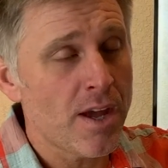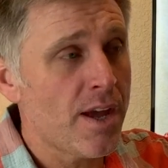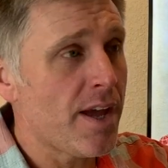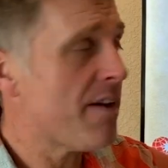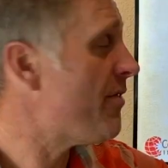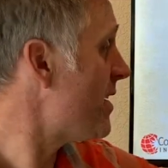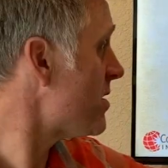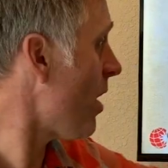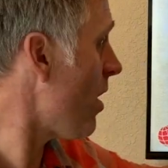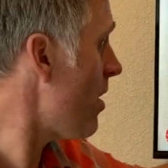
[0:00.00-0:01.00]
If it's
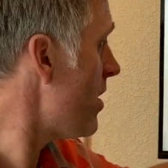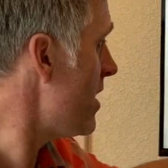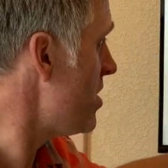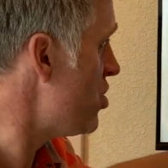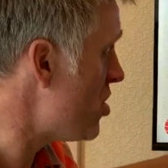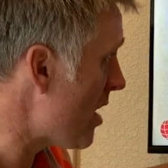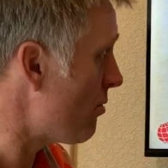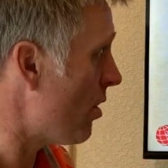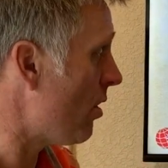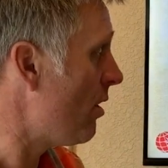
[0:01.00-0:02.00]
hard in
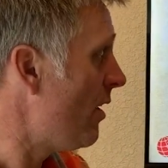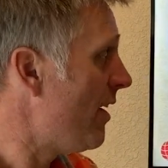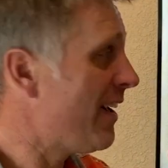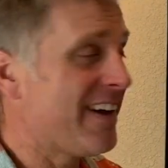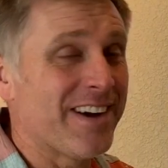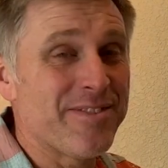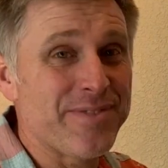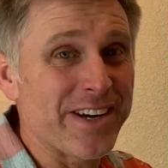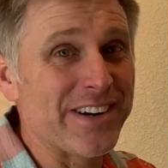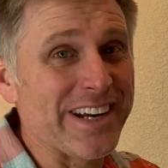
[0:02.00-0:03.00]
general,
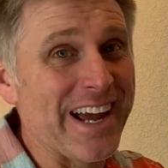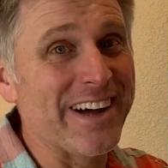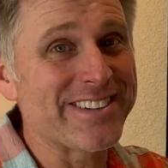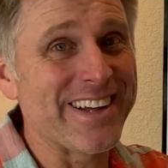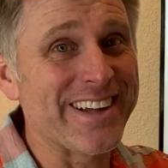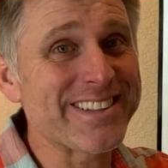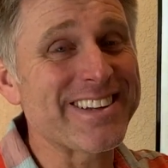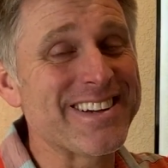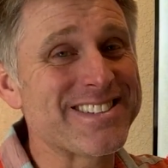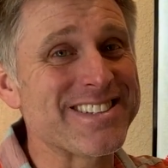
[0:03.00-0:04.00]
figuring out the
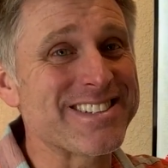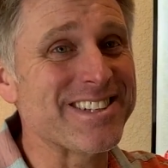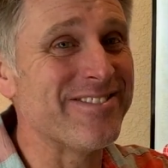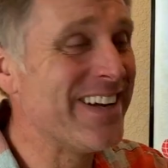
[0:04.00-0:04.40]
healthcare system,